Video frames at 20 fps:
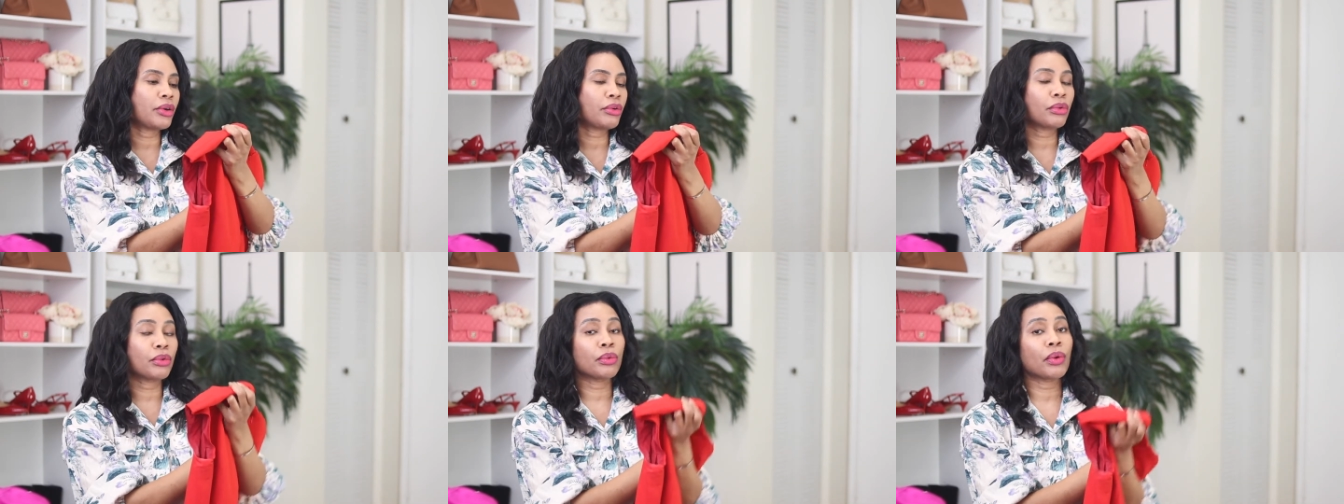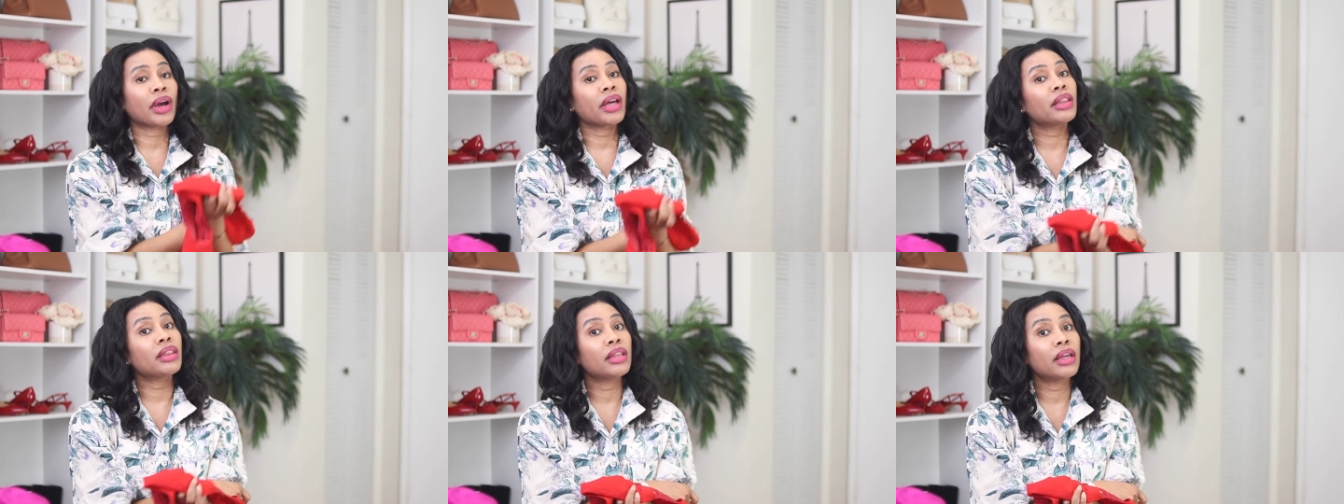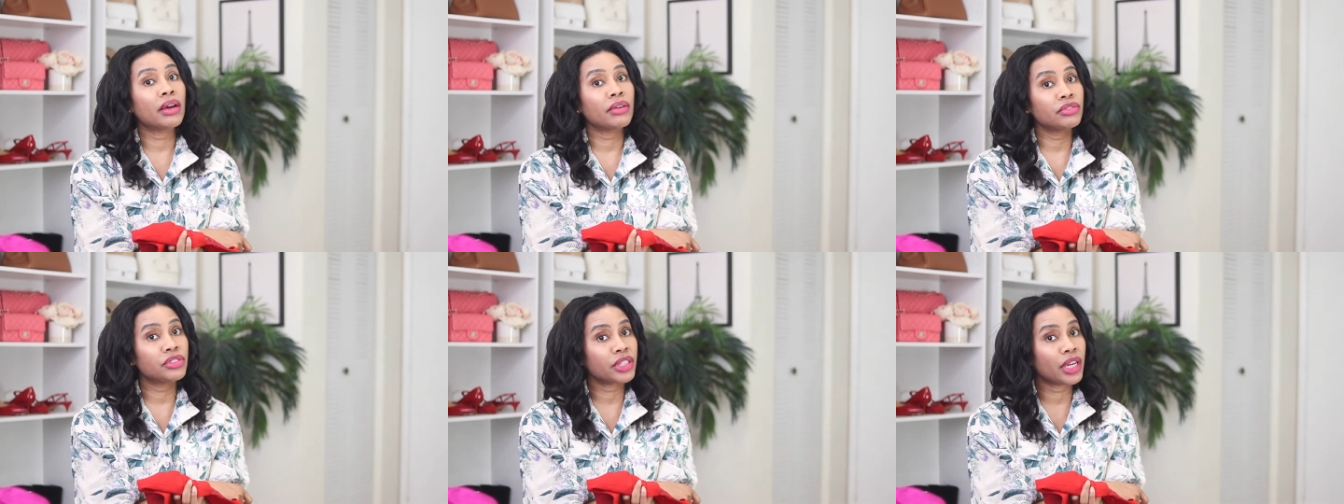Crew. I
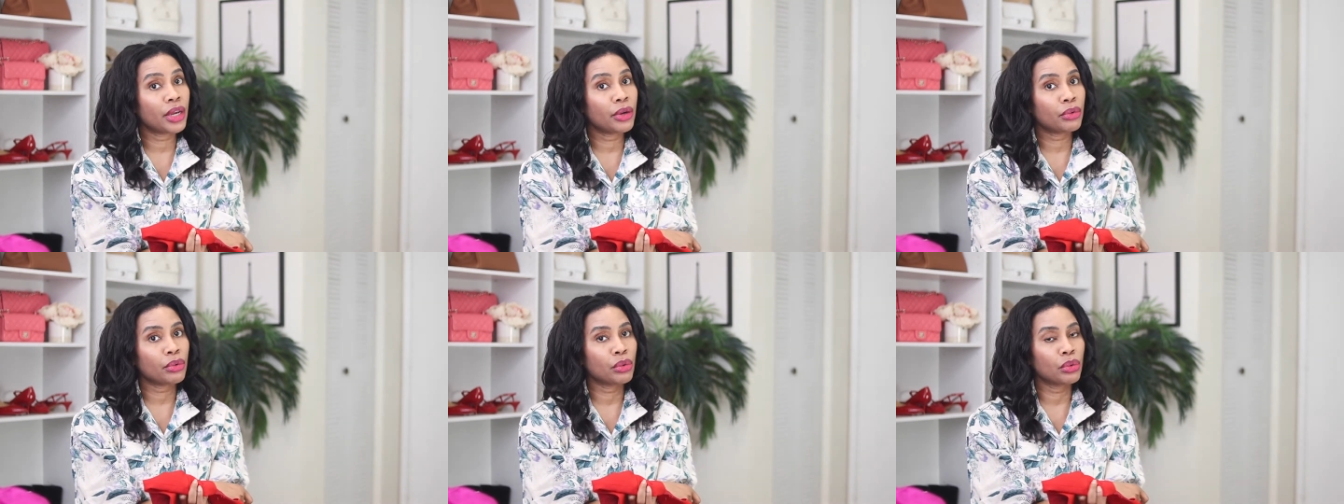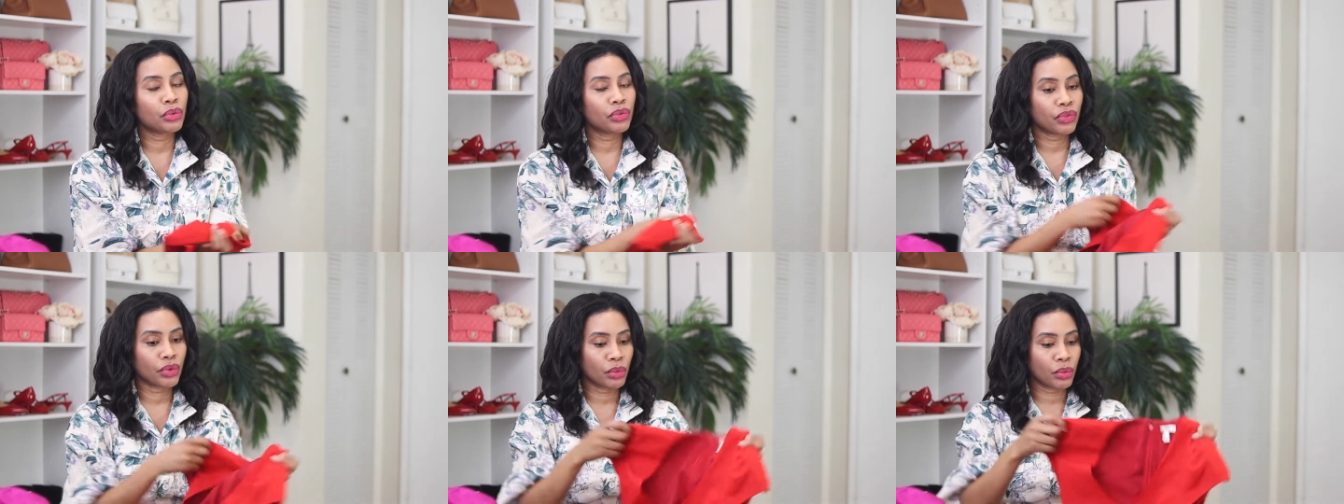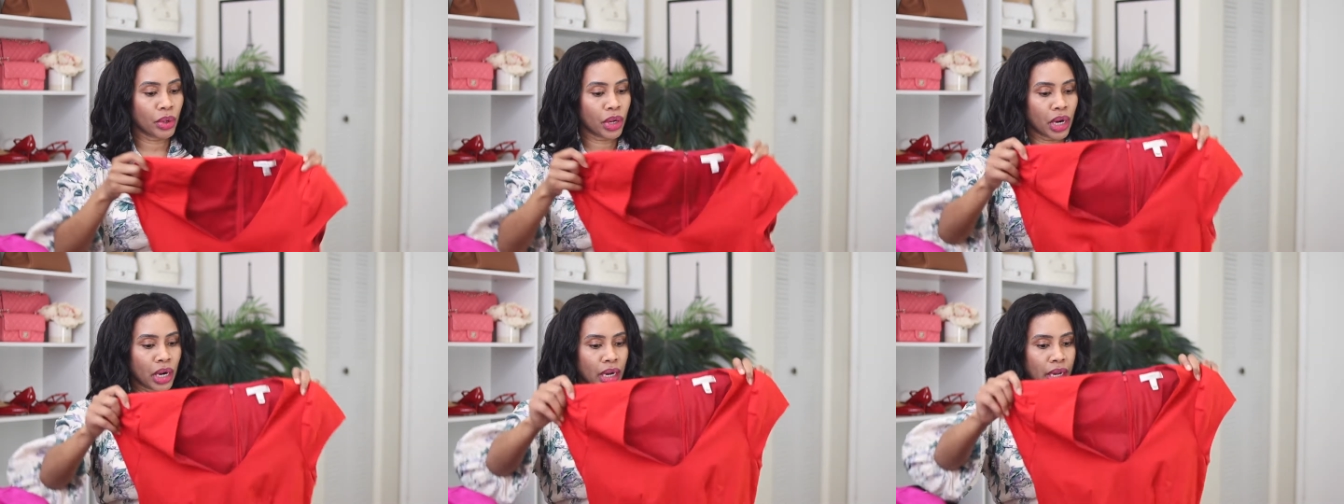love J. Crew for
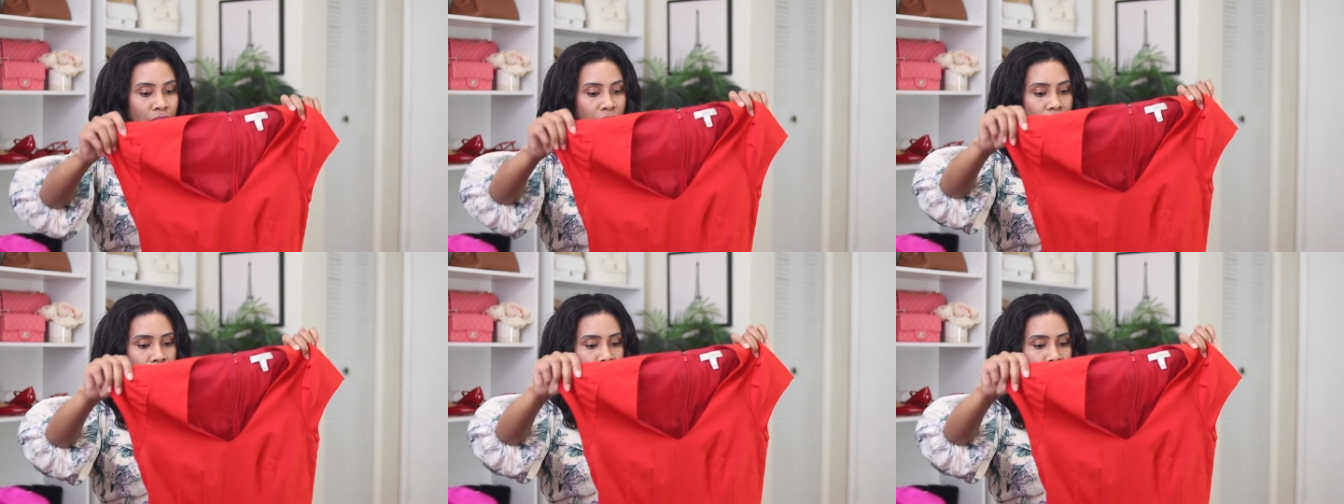work.